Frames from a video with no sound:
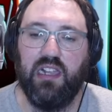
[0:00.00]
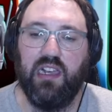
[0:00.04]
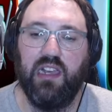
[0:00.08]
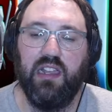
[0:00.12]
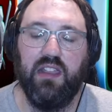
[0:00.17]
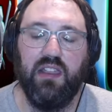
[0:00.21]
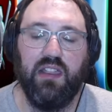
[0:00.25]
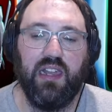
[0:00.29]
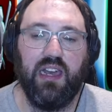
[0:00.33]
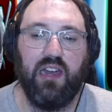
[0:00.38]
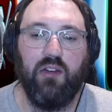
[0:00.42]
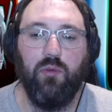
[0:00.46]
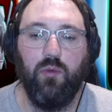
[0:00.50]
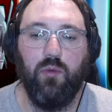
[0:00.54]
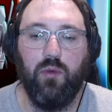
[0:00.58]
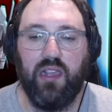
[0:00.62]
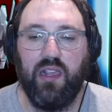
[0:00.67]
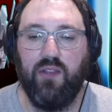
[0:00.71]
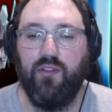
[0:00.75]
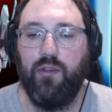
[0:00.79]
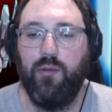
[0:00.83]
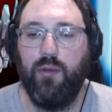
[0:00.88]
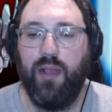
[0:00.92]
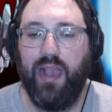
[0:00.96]
and that will
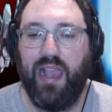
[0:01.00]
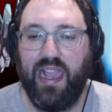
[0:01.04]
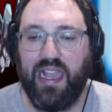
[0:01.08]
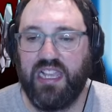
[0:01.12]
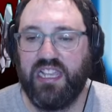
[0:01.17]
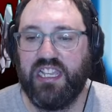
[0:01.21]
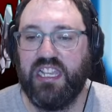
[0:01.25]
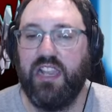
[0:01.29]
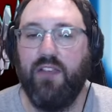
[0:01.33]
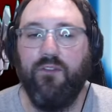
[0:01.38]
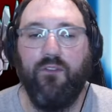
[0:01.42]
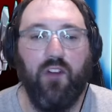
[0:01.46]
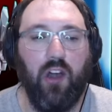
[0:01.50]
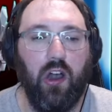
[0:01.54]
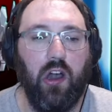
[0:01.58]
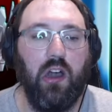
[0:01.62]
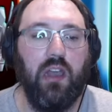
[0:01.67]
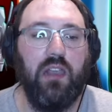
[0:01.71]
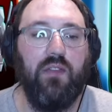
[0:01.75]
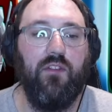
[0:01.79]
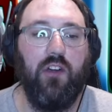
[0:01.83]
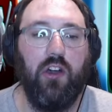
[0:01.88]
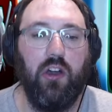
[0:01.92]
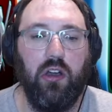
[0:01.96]
give you
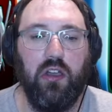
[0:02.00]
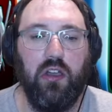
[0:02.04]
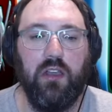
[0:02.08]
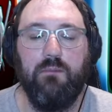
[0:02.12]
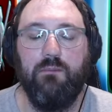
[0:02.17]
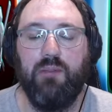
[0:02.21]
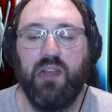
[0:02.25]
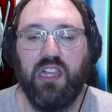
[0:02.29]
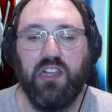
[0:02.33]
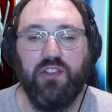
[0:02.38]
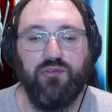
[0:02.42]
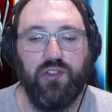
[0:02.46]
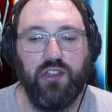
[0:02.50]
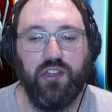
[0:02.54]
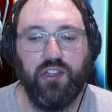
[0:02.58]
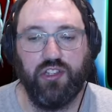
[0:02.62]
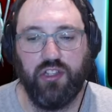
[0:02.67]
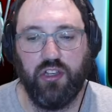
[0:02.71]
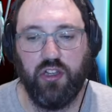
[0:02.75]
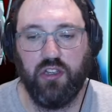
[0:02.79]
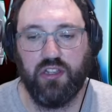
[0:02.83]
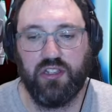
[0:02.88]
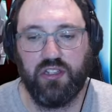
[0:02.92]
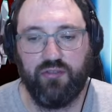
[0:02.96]
85 Iron Patriot
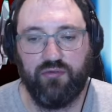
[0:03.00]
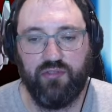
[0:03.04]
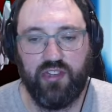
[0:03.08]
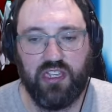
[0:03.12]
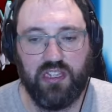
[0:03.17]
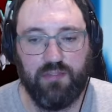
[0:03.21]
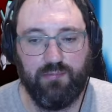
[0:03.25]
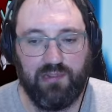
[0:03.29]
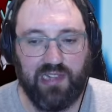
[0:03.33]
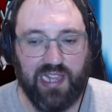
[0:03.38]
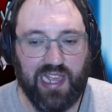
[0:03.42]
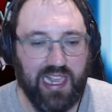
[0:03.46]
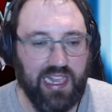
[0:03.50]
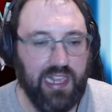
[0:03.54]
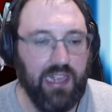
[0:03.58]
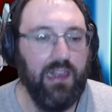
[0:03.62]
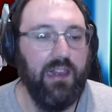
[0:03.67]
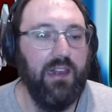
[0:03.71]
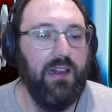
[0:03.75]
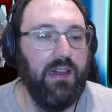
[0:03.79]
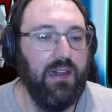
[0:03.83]
shards free to play.